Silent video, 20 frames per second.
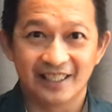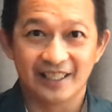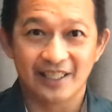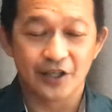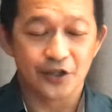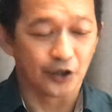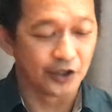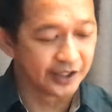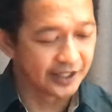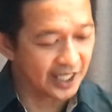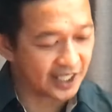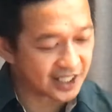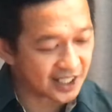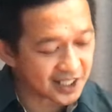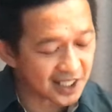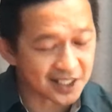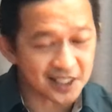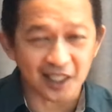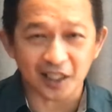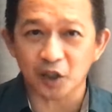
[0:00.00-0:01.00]
So this is
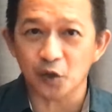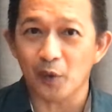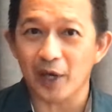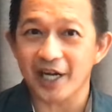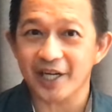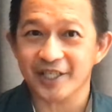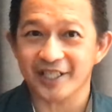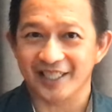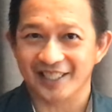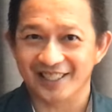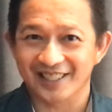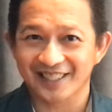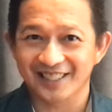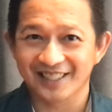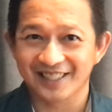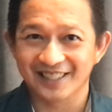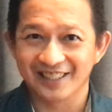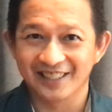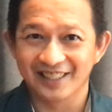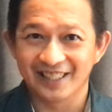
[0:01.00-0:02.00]
a situation.
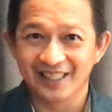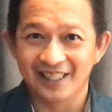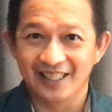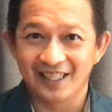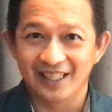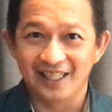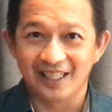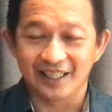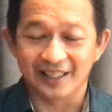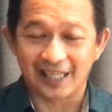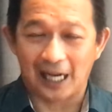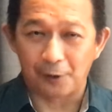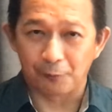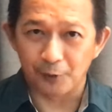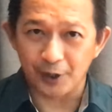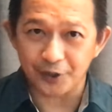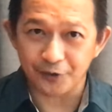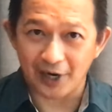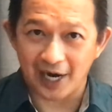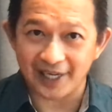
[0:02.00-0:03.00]
Can
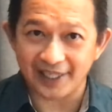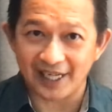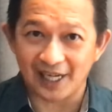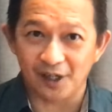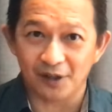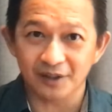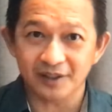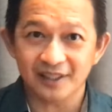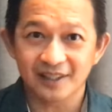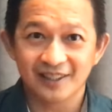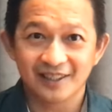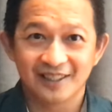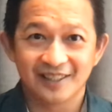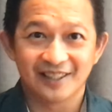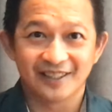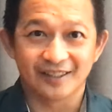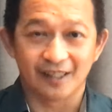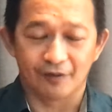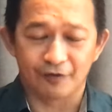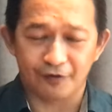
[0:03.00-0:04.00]
we write down
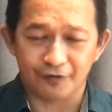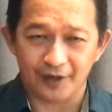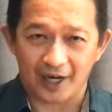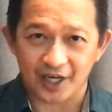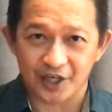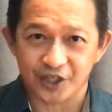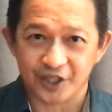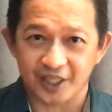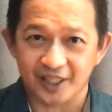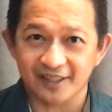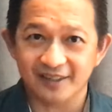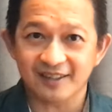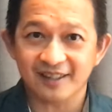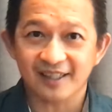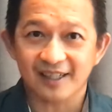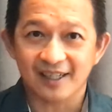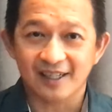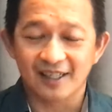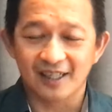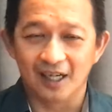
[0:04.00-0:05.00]
the fraction
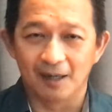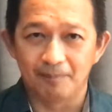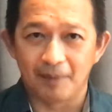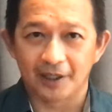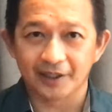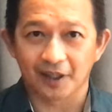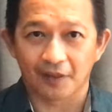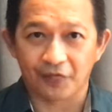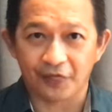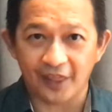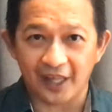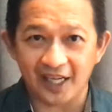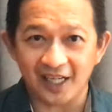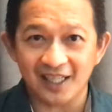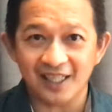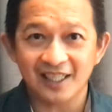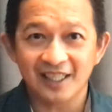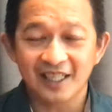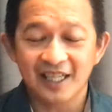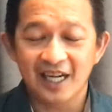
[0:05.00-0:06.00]
about the
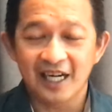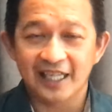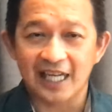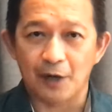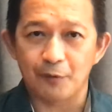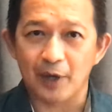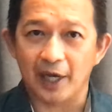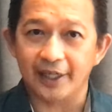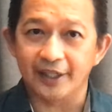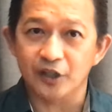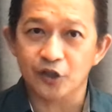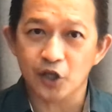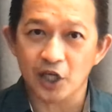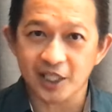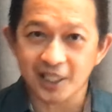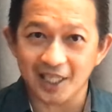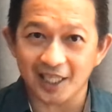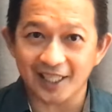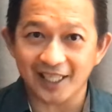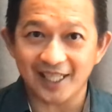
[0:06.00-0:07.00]
thing that we are
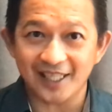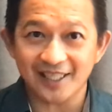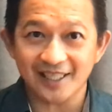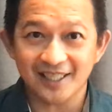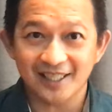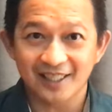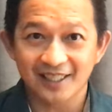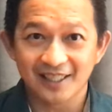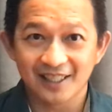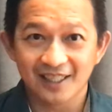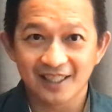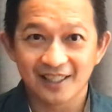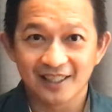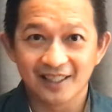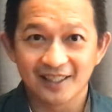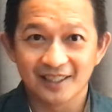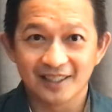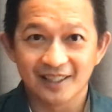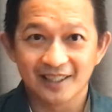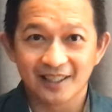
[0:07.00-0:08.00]
interested in?
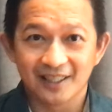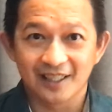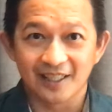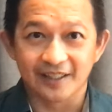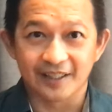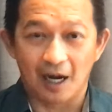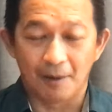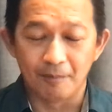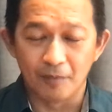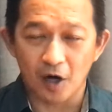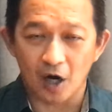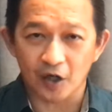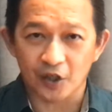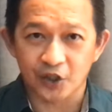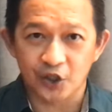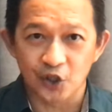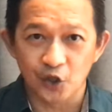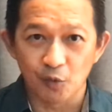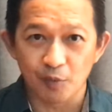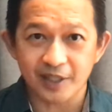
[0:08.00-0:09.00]
Number of
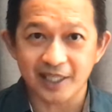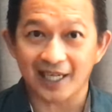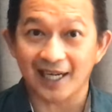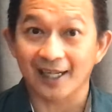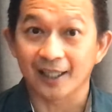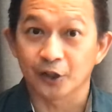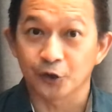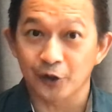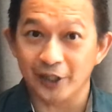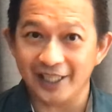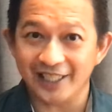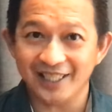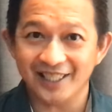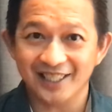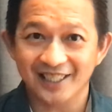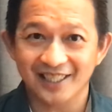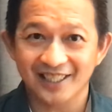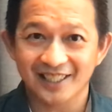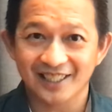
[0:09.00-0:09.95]
cubes that are green?